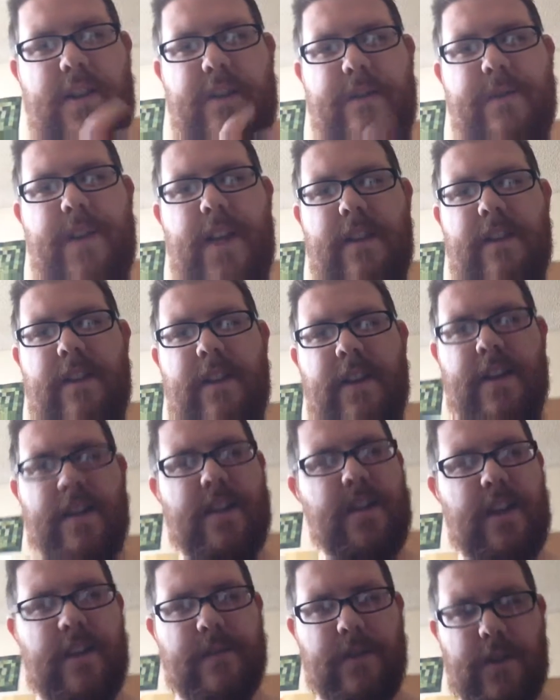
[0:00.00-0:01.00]
defeat
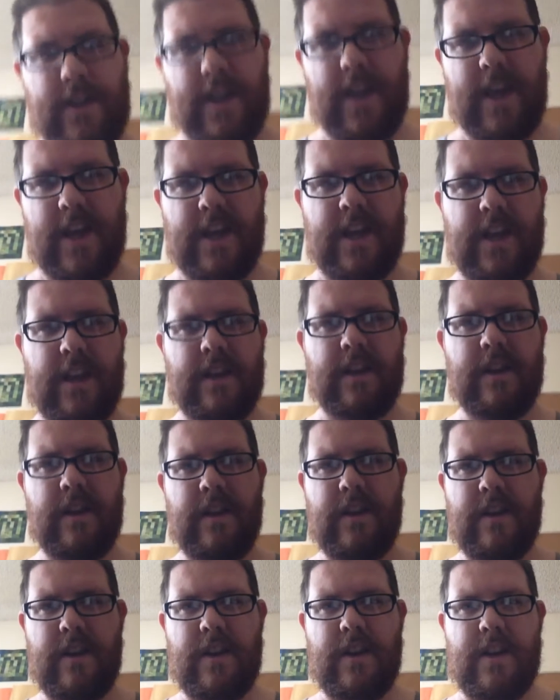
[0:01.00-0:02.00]
the evil king,
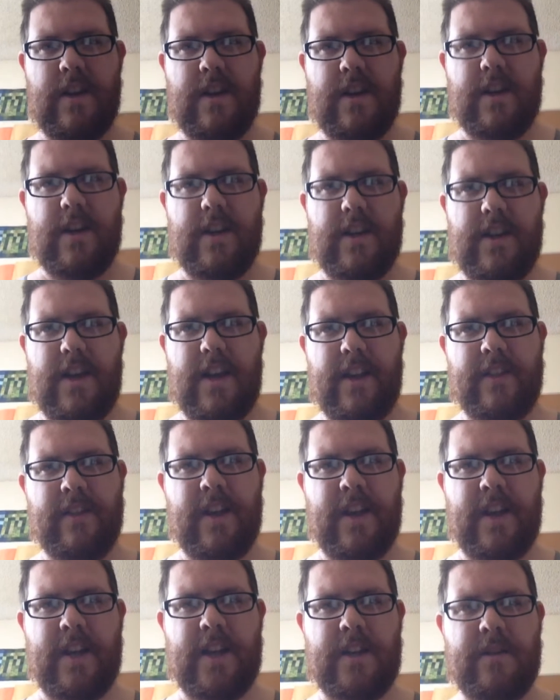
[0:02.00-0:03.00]
and
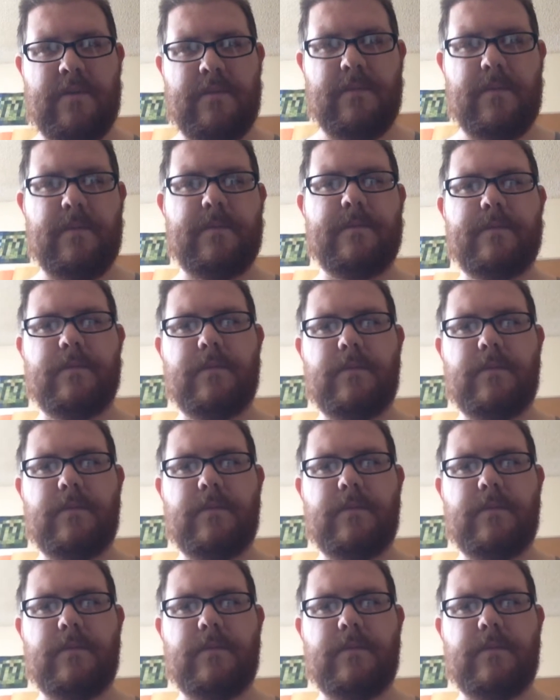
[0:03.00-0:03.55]
then